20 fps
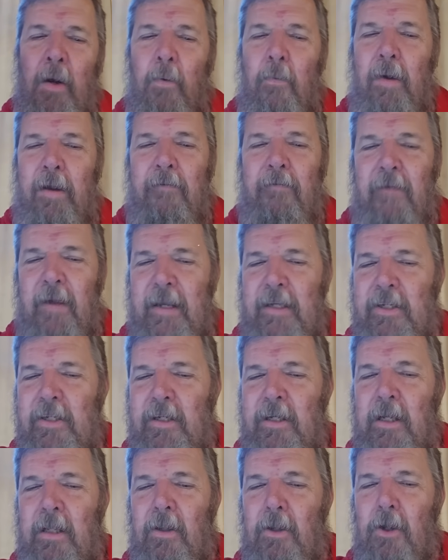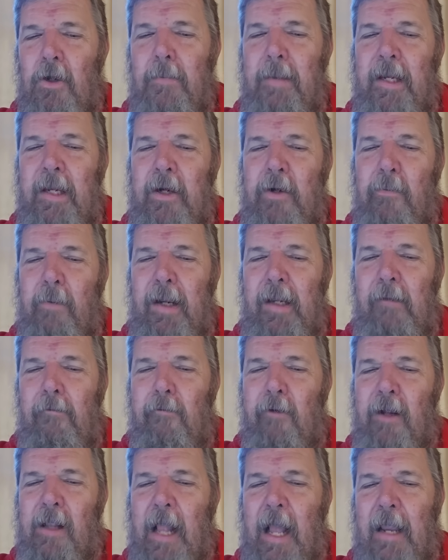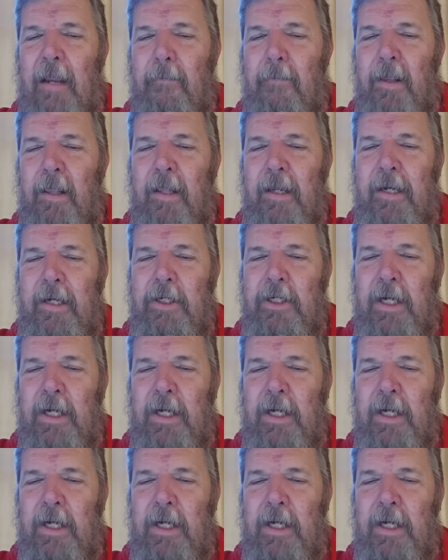we face looming grid reliability